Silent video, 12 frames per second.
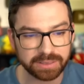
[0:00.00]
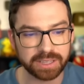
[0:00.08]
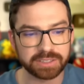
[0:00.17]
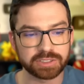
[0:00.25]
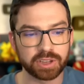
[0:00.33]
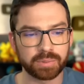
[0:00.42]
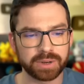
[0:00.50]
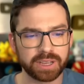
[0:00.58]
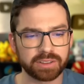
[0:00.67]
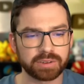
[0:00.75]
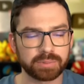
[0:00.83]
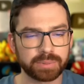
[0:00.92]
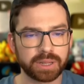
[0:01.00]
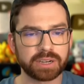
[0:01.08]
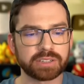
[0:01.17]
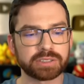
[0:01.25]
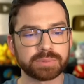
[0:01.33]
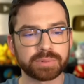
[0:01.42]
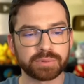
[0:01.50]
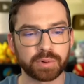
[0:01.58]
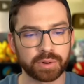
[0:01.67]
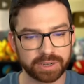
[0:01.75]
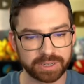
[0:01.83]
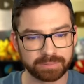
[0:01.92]
like so many other players
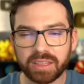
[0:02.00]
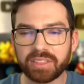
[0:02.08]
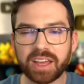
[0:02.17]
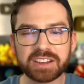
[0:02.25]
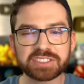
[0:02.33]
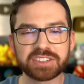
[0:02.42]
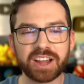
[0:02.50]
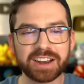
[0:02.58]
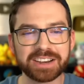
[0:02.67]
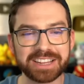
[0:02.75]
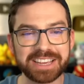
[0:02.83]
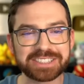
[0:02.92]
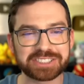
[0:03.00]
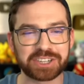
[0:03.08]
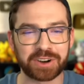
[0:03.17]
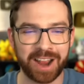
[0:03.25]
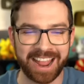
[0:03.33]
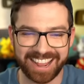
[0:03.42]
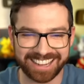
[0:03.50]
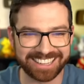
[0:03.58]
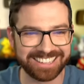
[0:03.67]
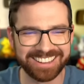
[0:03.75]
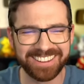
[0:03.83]
before him. That is not an Easter egg.